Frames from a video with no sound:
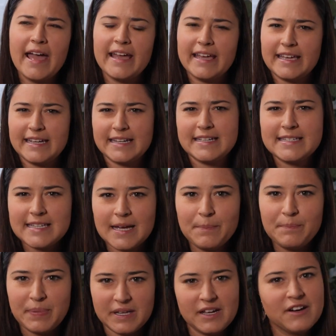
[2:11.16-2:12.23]
It is a
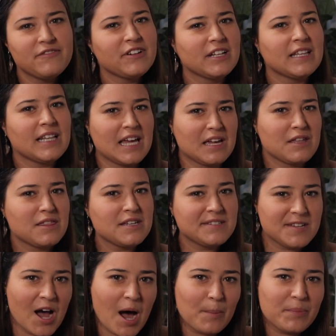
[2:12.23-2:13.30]
bit of a lengthy
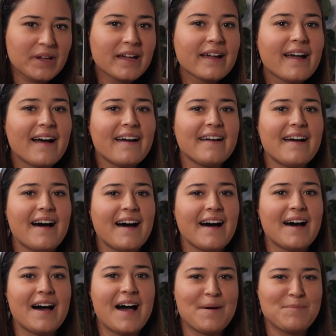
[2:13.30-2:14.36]
topic. Uh,
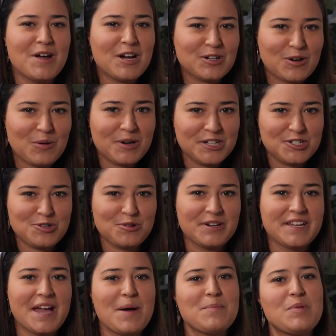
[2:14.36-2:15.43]
I'm not quite sure
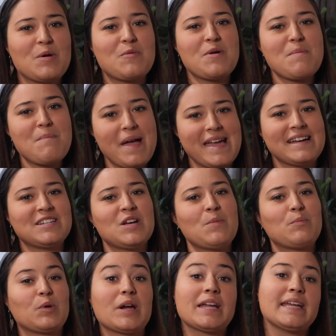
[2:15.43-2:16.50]
yet, but we may end
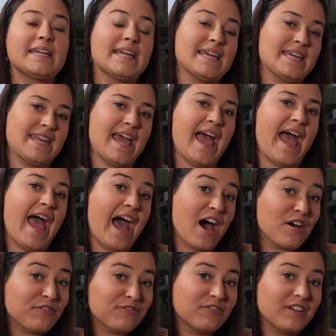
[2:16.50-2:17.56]
up breaking it in
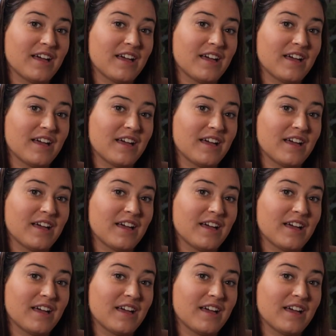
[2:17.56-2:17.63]
half.